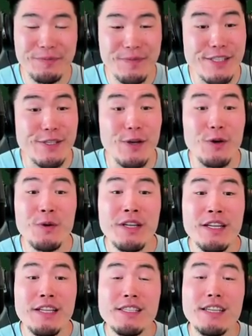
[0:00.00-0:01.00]
So,
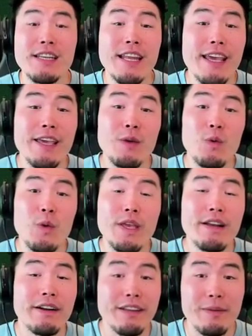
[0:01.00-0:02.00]
today
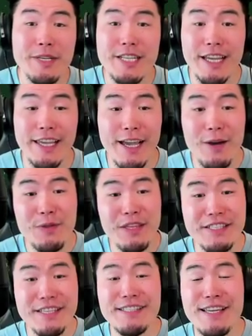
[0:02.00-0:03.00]
we are going to be checking out the
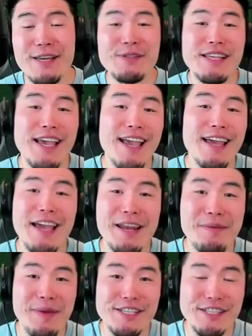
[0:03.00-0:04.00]
details and
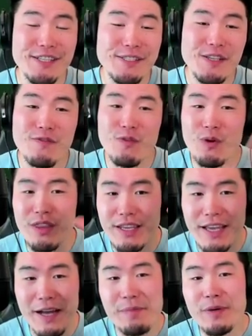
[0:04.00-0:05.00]
animations for the
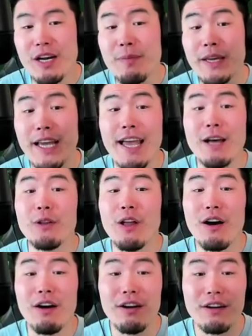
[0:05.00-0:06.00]
upcoming
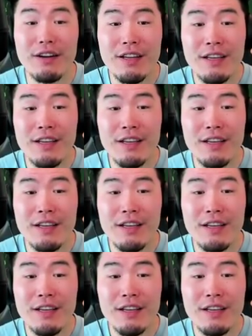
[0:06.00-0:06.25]
LR